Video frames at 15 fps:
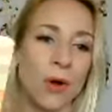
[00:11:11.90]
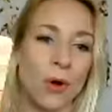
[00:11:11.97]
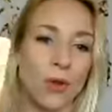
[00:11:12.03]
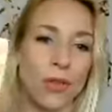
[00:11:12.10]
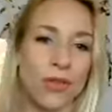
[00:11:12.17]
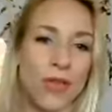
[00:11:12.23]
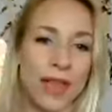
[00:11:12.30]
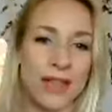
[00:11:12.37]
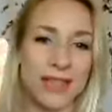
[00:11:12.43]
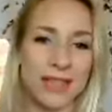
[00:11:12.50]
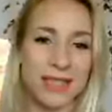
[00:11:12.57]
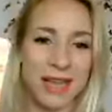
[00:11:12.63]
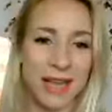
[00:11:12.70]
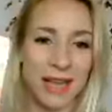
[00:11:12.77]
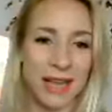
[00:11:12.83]

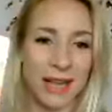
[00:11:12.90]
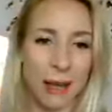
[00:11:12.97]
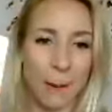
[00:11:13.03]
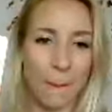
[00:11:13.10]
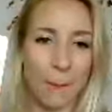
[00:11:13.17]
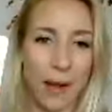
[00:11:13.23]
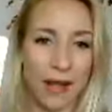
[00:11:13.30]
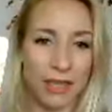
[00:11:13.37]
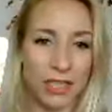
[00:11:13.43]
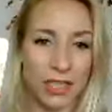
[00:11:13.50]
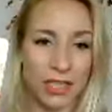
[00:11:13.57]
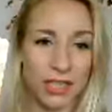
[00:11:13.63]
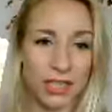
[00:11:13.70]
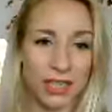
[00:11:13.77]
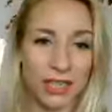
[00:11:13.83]
authentic,
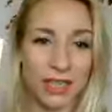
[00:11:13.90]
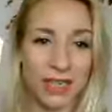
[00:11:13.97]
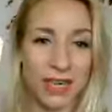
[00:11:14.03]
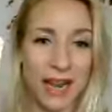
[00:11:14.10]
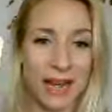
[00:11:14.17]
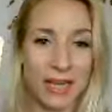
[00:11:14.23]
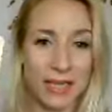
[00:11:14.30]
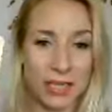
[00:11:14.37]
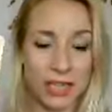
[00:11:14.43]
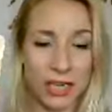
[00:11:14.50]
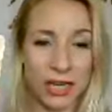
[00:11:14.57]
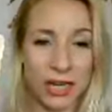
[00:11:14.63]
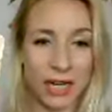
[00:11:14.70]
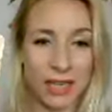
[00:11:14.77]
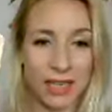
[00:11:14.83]
passionate
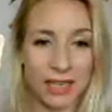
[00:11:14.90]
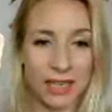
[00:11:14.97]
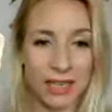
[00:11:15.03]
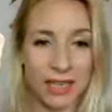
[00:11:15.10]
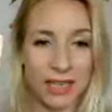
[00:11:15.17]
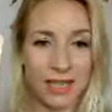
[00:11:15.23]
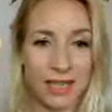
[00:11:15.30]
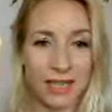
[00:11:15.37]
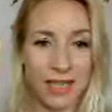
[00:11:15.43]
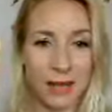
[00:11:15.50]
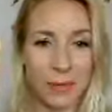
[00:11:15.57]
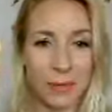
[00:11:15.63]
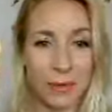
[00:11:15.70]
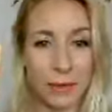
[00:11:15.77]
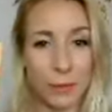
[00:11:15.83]
nature
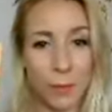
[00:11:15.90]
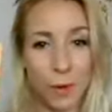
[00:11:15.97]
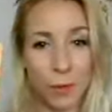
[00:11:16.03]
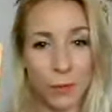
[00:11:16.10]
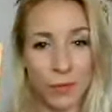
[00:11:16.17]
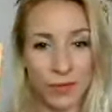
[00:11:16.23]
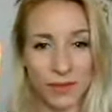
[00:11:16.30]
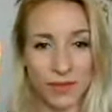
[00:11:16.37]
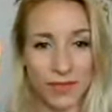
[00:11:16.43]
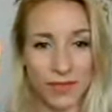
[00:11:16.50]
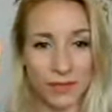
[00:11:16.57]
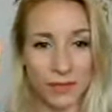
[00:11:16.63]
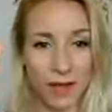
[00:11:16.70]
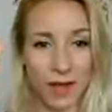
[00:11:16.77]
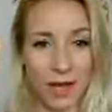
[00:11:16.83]
and be one with
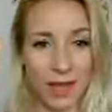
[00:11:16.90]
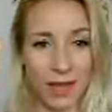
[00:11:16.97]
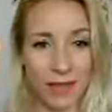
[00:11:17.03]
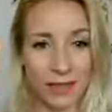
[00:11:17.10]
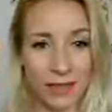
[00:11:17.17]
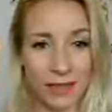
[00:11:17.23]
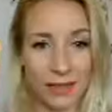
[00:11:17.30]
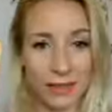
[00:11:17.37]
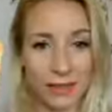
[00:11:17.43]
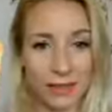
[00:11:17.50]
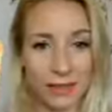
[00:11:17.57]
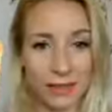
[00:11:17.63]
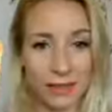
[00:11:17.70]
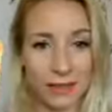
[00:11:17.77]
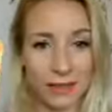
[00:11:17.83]
the divine.
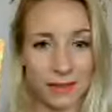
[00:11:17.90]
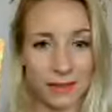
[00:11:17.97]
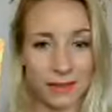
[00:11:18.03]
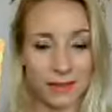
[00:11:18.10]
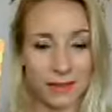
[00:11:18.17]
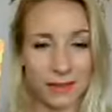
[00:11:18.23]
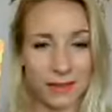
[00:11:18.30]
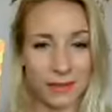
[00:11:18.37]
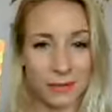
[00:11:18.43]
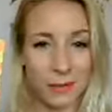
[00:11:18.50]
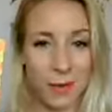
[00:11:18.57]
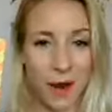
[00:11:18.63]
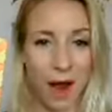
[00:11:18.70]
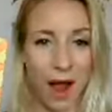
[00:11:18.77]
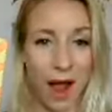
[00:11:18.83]

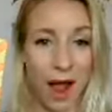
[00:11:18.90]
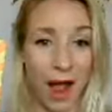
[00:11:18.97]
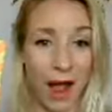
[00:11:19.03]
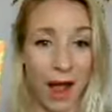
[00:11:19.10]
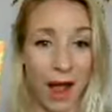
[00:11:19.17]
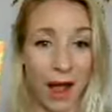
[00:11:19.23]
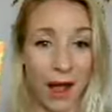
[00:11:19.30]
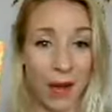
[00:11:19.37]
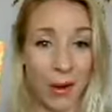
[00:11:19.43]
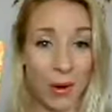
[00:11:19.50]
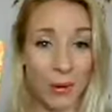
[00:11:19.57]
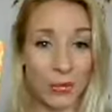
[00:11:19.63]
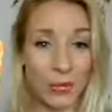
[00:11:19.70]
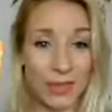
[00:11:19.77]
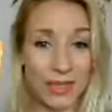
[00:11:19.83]

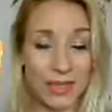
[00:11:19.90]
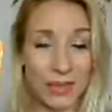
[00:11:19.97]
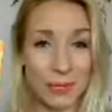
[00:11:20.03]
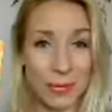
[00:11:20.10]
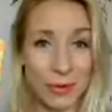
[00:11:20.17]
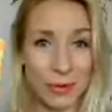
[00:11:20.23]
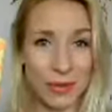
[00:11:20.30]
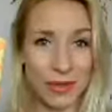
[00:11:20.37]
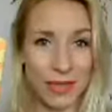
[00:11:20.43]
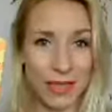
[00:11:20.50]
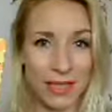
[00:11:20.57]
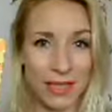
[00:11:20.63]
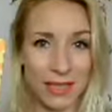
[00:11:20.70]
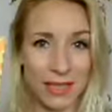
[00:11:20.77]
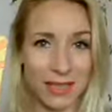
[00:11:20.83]
Wow. Deep
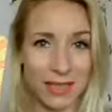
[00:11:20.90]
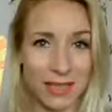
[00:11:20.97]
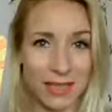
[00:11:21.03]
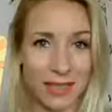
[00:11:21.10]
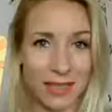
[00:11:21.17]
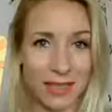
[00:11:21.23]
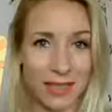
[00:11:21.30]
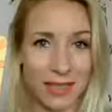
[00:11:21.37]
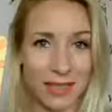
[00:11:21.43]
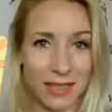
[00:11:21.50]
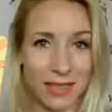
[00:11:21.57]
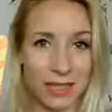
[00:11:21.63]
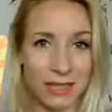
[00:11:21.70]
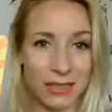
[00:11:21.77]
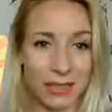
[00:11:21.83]
authenticity
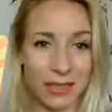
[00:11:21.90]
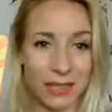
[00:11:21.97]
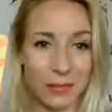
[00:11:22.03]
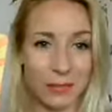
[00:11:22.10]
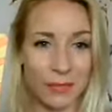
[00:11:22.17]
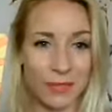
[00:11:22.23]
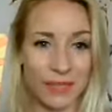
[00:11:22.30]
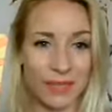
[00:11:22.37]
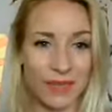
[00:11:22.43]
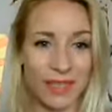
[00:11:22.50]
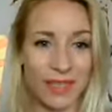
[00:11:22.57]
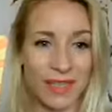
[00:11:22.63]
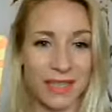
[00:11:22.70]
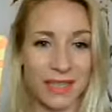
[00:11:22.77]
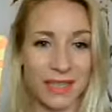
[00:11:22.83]
leads to deep
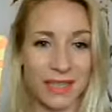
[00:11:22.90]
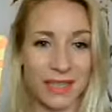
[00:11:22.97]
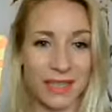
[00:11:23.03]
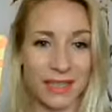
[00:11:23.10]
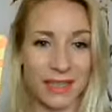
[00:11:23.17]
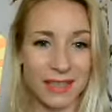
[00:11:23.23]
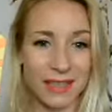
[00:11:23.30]
divinity.